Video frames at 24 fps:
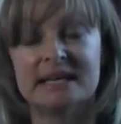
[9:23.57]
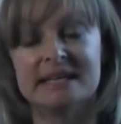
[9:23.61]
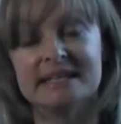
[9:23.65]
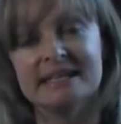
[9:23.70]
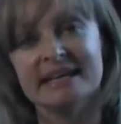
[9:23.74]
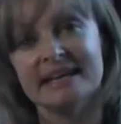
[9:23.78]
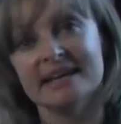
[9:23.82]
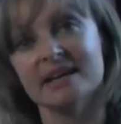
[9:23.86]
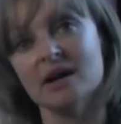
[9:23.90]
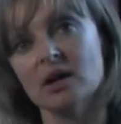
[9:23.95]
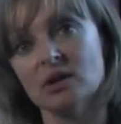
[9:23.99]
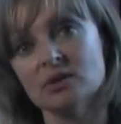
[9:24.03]

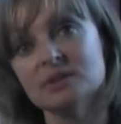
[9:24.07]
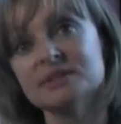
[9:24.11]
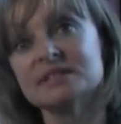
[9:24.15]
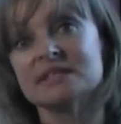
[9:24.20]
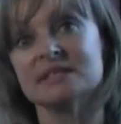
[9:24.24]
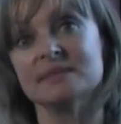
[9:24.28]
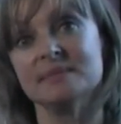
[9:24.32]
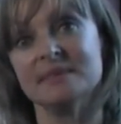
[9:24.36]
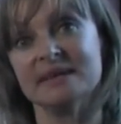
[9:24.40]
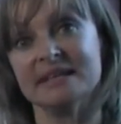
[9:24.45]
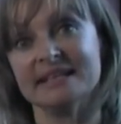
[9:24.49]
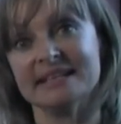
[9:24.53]
Yet
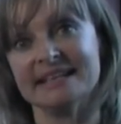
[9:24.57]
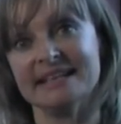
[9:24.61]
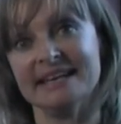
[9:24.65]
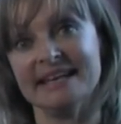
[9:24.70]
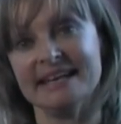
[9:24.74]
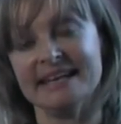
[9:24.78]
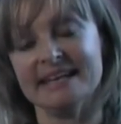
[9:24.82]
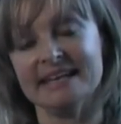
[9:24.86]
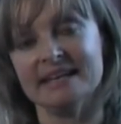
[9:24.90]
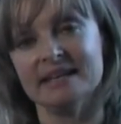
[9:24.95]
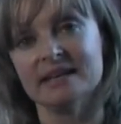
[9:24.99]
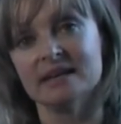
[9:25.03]

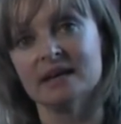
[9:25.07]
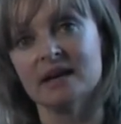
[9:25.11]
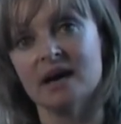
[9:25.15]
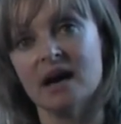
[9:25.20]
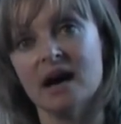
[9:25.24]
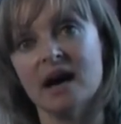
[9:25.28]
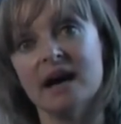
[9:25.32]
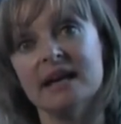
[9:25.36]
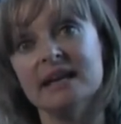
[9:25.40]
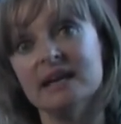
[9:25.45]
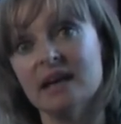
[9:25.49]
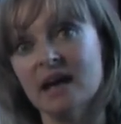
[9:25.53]
ultimately,
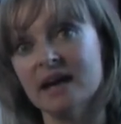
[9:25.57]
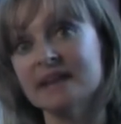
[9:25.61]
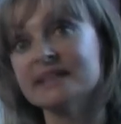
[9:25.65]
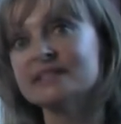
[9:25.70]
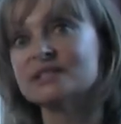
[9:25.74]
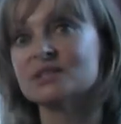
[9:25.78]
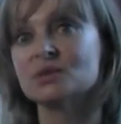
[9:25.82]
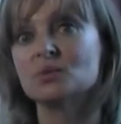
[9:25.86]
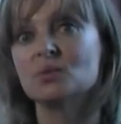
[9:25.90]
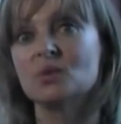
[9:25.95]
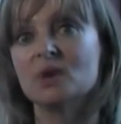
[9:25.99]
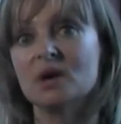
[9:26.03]
I like
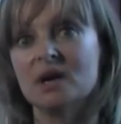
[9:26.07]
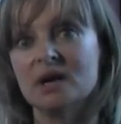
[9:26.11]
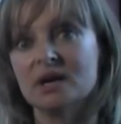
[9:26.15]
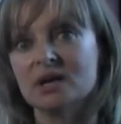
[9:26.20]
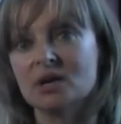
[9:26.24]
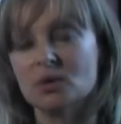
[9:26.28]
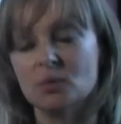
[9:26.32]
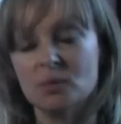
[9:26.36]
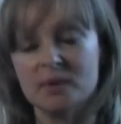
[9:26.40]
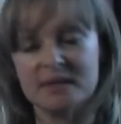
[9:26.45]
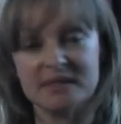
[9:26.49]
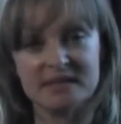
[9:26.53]
to
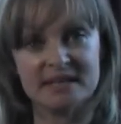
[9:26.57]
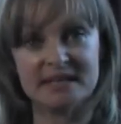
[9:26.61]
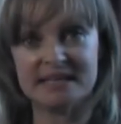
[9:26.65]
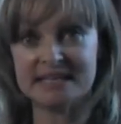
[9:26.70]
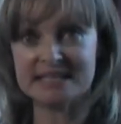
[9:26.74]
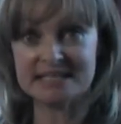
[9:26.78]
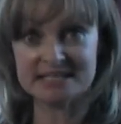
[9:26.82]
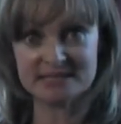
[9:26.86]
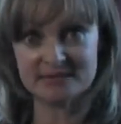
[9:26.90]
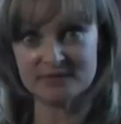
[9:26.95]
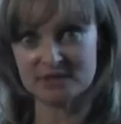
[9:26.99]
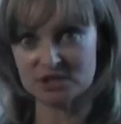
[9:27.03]
work with an
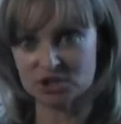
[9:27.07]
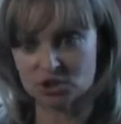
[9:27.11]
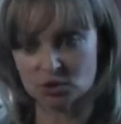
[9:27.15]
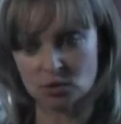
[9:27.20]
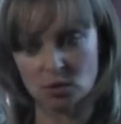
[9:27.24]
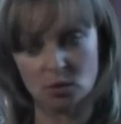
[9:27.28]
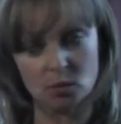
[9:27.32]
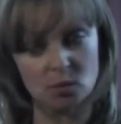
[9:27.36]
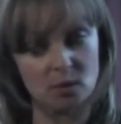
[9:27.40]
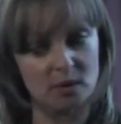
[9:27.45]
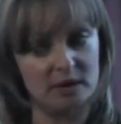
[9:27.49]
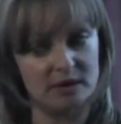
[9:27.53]

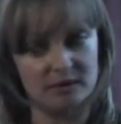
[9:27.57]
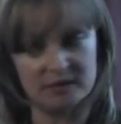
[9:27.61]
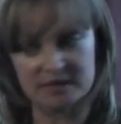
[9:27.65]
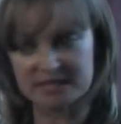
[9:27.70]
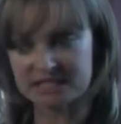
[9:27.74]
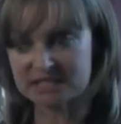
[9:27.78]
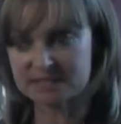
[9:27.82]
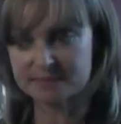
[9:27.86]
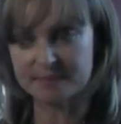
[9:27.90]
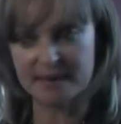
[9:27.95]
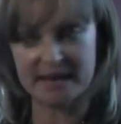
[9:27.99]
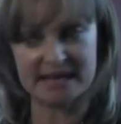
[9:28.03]
individual,
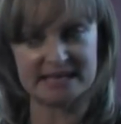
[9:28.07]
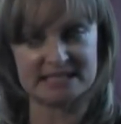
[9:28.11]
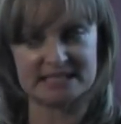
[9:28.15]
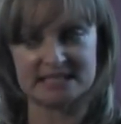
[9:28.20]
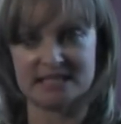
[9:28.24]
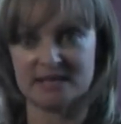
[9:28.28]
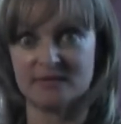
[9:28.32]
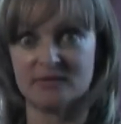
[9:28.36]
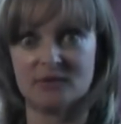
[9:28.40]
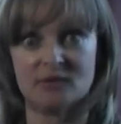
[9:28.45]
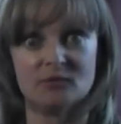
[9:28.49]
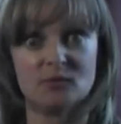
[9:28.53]

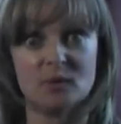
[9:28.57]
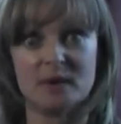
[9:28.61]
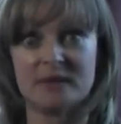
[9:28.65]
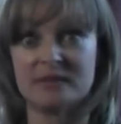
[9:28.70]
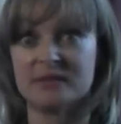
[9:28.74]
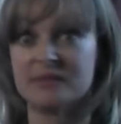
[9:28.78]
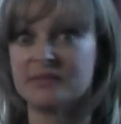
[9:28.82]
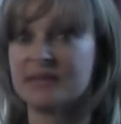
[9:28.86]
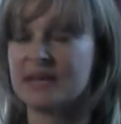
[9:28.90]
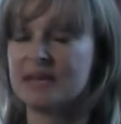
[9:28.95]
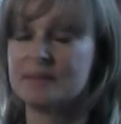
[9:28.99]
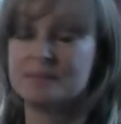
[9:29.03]
irrespective of
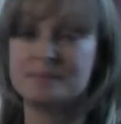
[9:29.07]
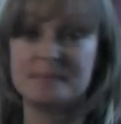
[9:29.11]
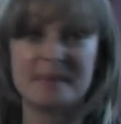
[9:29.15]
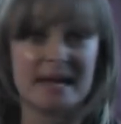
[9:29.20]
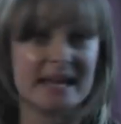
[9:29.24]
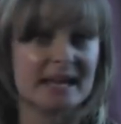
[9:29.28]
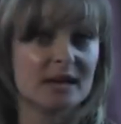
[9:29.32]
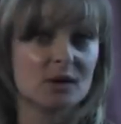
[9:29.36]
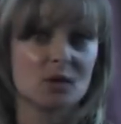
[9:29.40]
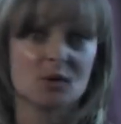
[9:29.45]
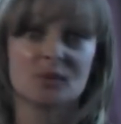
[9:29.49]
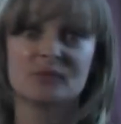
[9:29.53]
whether they're
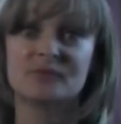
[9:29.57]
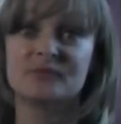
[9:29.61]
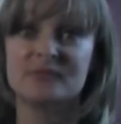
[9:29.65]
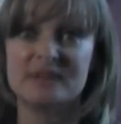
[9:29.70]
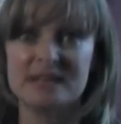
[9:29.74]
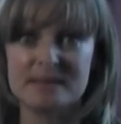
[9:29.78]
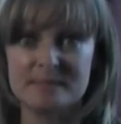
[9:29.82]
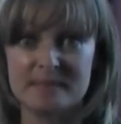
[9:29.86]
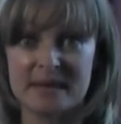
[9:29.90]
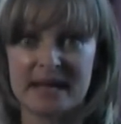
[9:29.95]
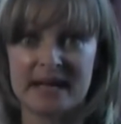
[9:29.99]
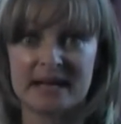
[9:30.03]
male or
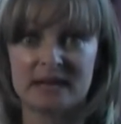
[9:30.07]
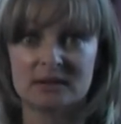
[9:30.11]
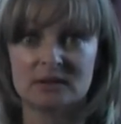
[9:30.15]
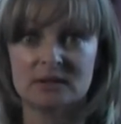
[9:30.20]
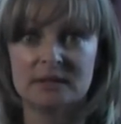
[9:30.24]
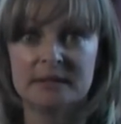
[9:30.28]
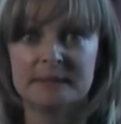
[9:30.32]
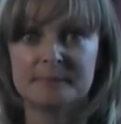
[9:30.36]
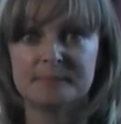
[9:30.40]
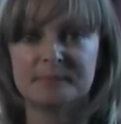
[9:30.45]
female,